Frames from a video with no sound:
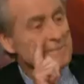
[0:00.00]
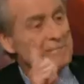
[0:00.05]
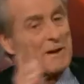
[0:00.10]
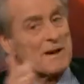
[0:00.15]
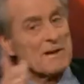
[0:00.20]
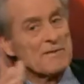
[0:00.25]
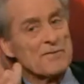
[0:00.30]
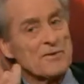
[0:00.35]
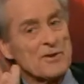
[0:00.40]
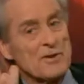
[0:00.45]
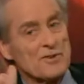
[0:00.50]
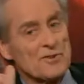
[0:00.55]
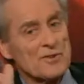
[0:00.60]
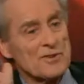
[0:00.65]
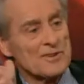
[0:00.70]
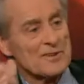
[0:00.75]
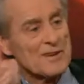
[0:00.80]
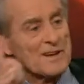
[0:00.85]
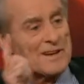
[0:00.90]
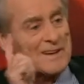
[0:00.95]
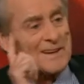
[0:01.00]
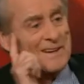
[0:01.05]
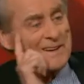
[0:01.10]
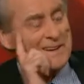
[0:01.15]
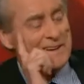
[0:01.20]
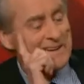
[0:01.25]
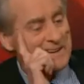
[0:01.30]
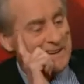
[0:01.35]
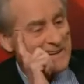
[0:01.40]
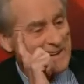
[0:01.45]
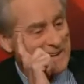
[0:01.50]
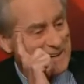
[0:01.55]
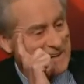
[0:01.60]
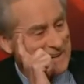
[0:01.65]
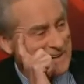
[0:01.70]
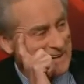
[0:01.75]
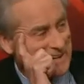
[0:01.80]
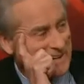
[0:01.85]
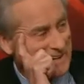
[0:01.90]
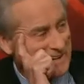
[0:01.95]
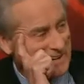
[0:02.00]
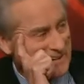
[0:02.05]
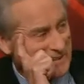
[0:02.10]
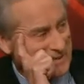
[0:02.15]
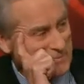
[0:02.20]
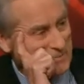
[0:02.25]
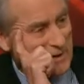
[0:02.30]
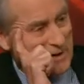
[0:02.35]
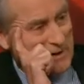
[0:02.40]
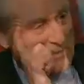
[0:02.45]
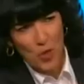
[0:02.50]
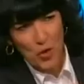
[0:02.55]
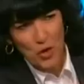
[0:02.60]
I'm very, very proud of that cover.